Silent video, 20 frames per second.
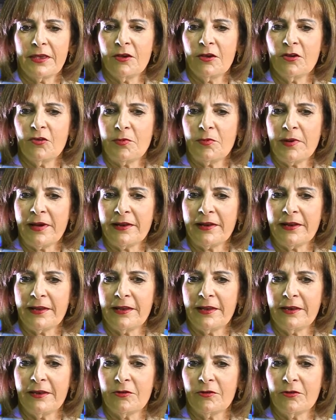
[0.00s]
King of
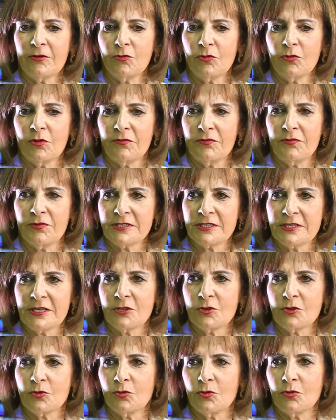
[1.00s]
Bahrain on a
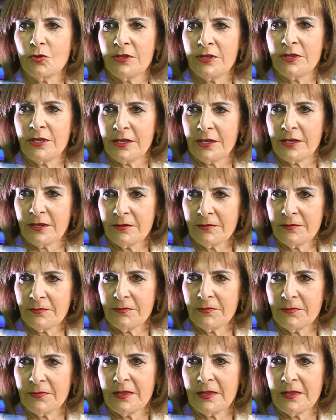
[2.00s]
visit to India.